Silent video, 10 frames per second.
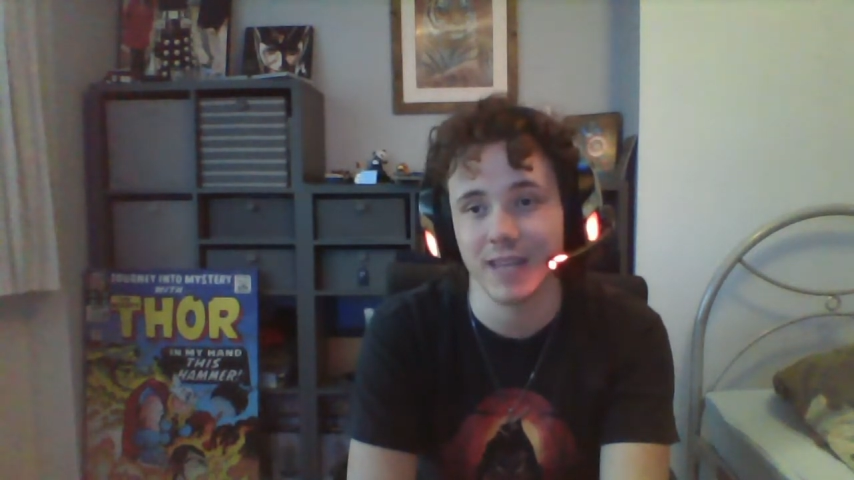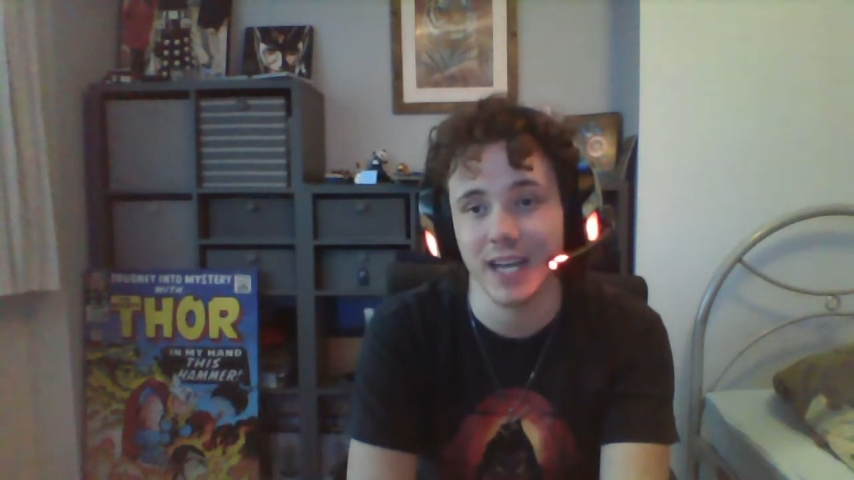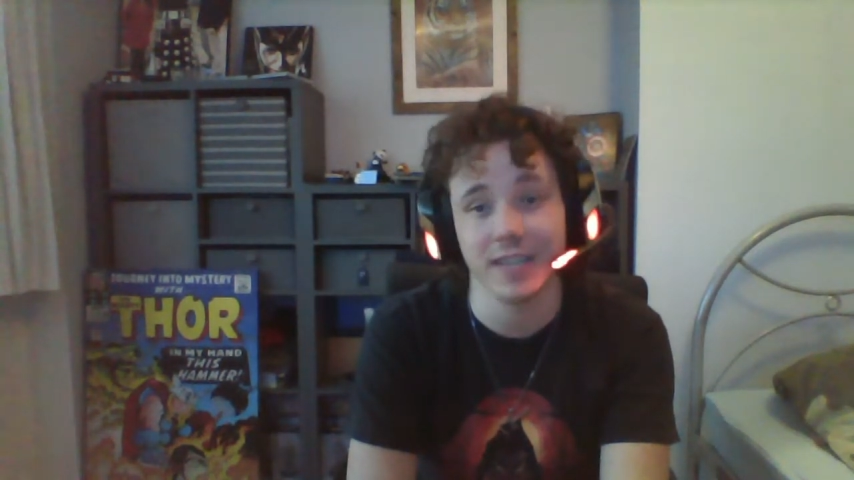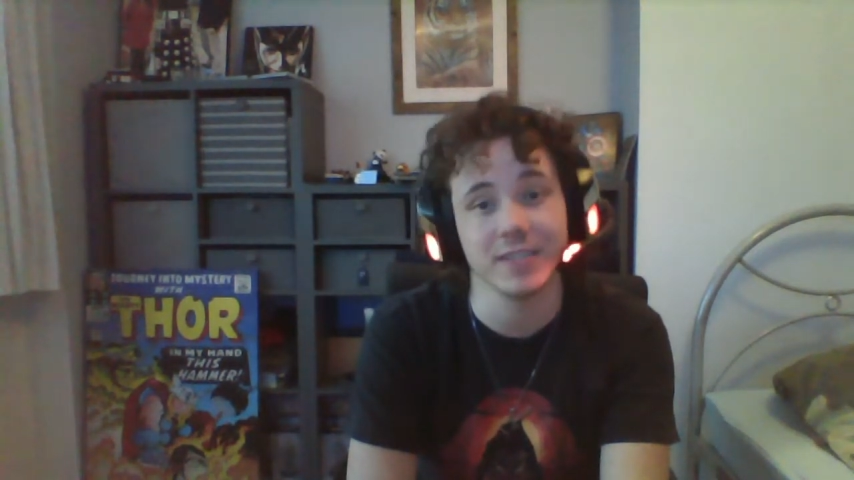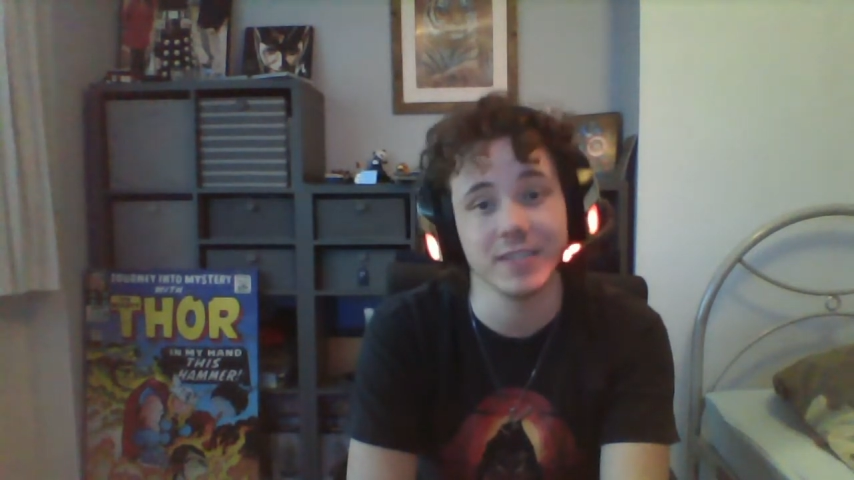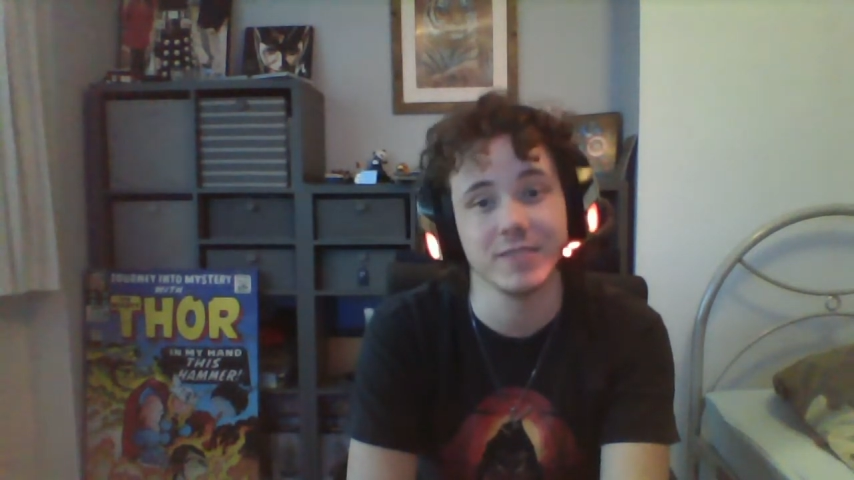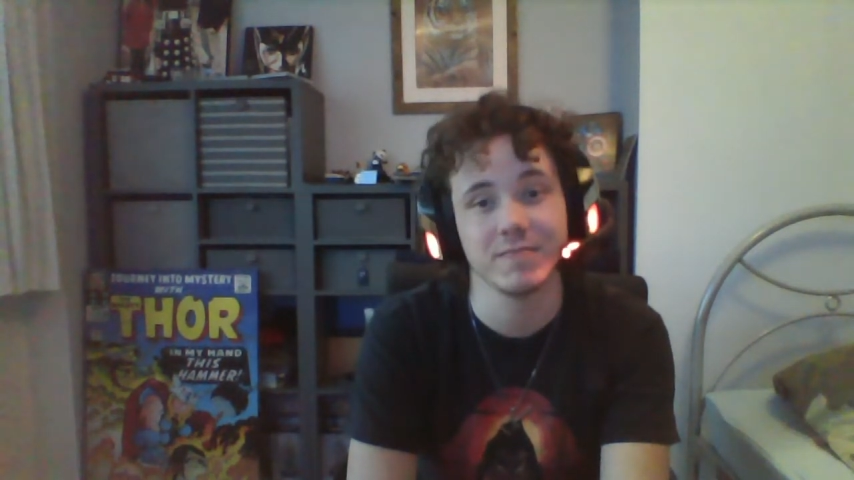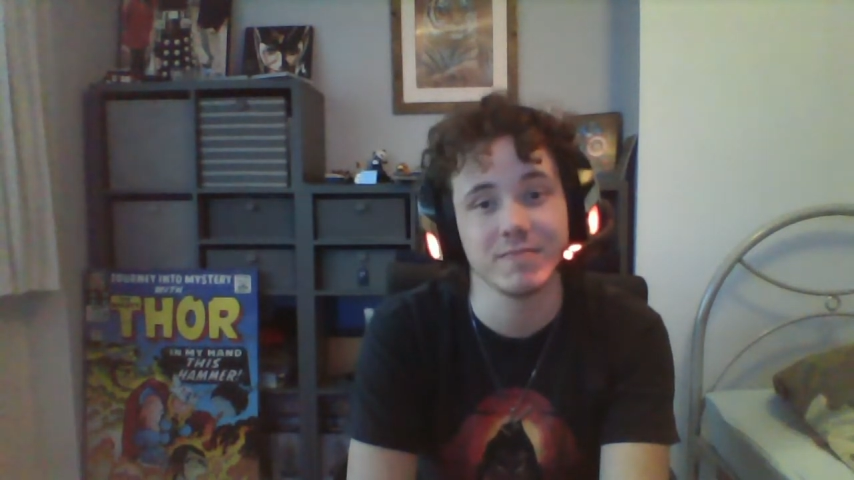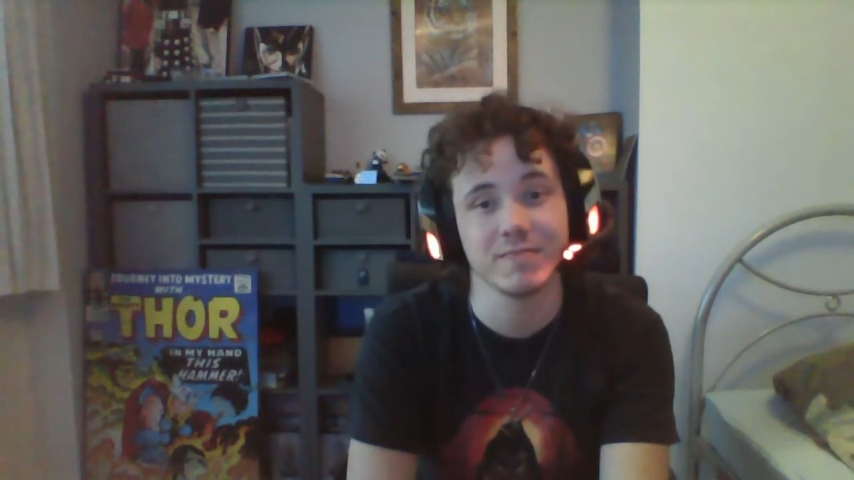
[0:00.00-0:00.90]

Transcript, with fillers: And